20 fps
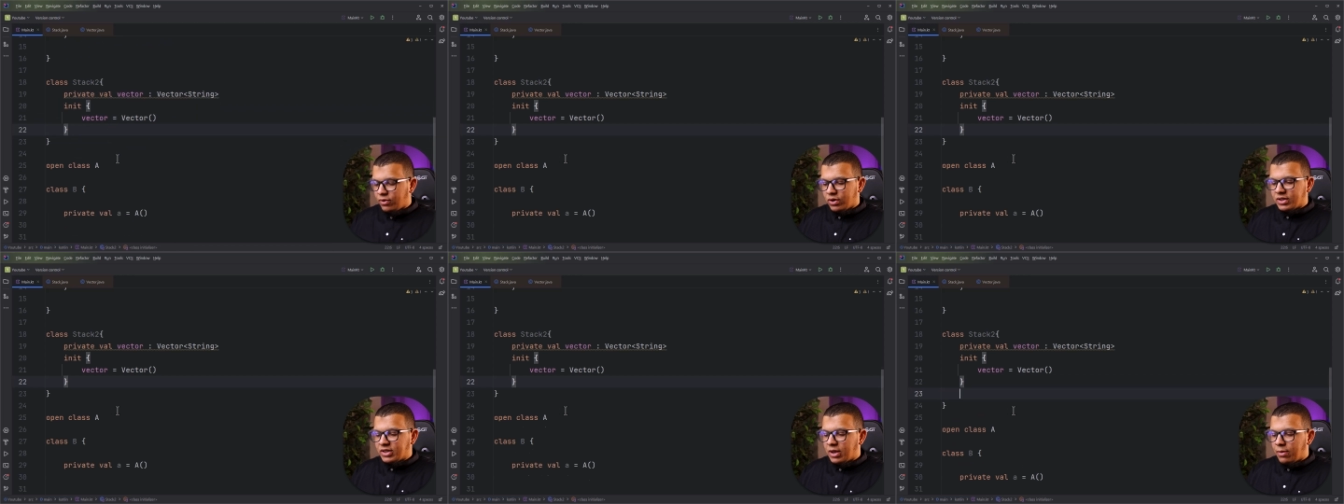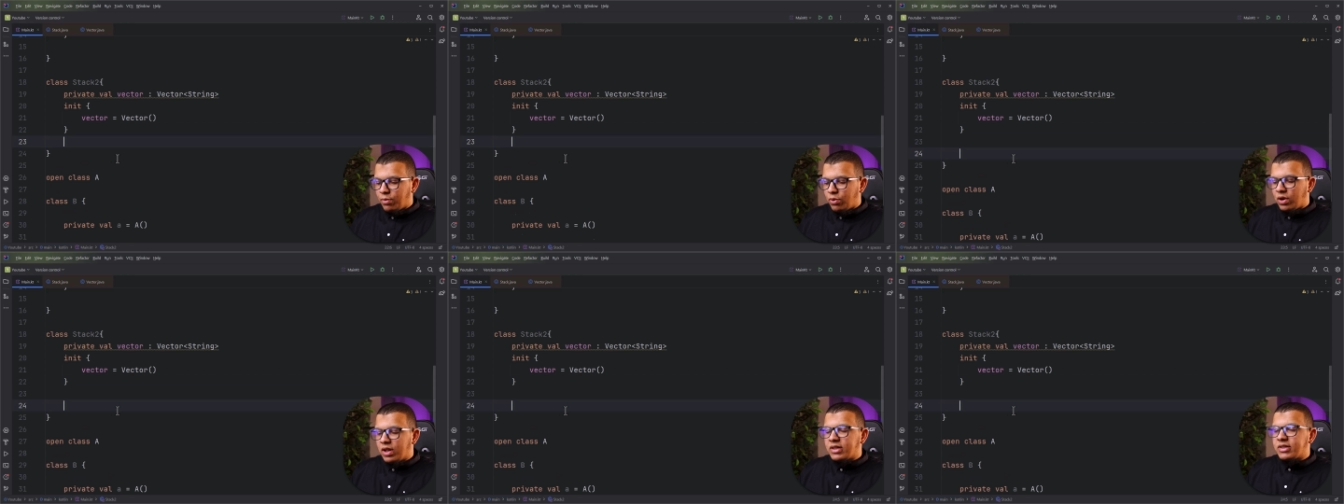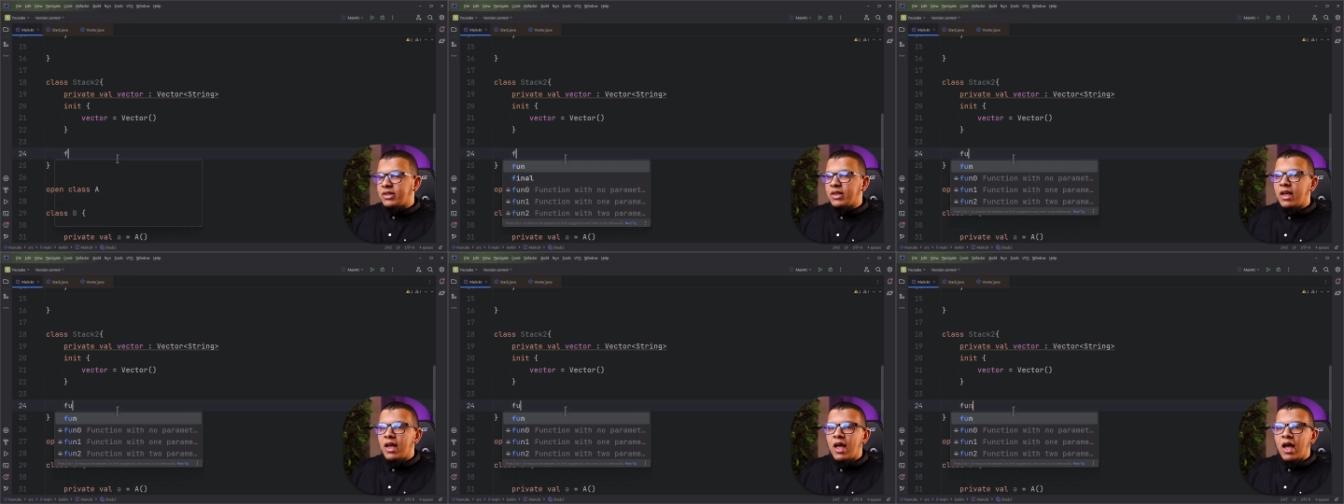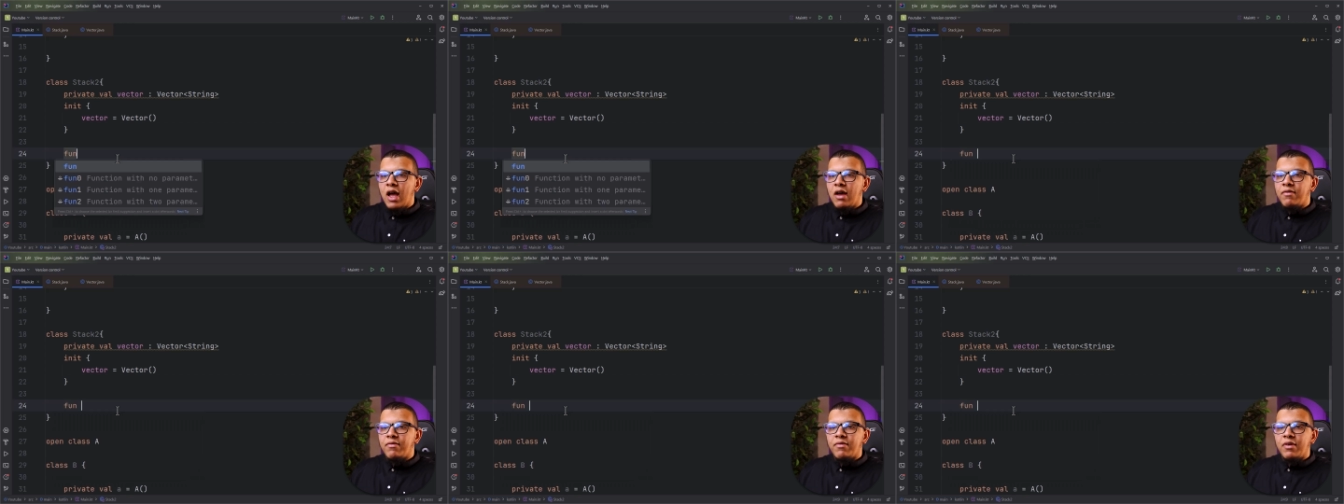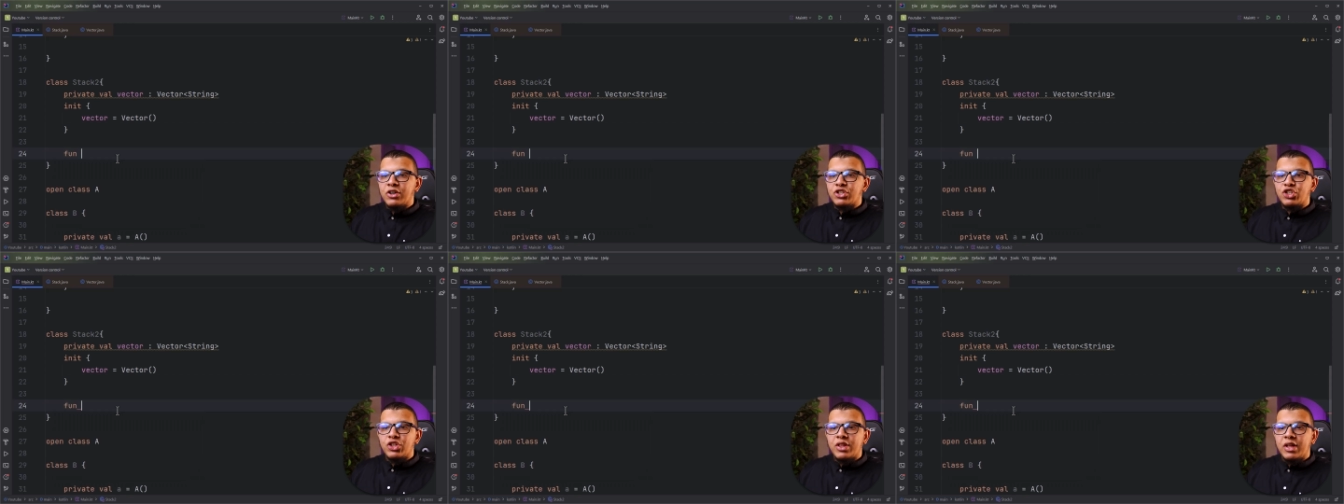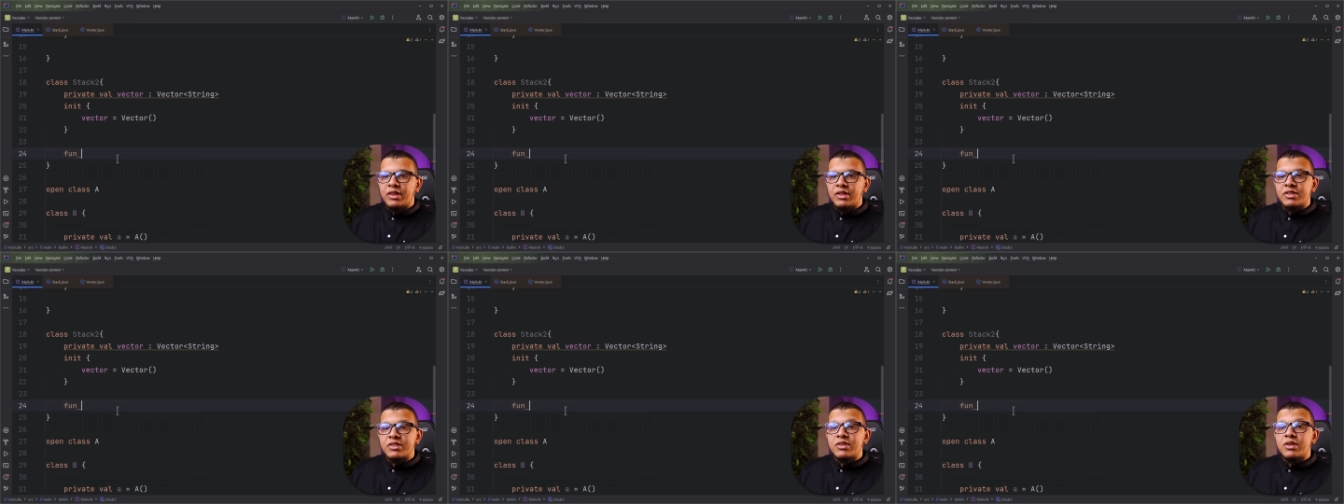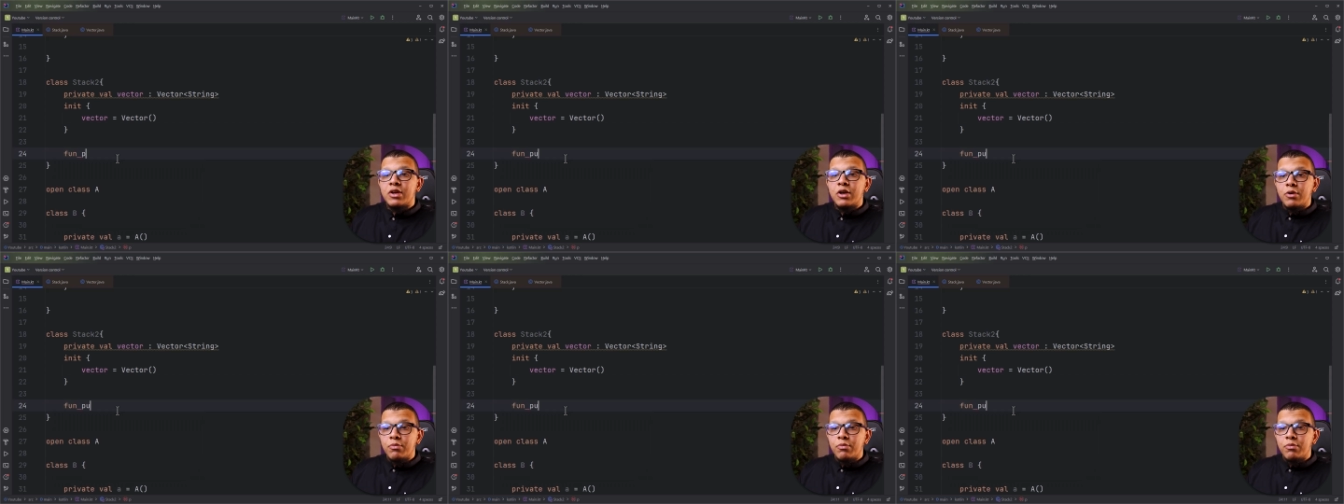for example, let's have a function that is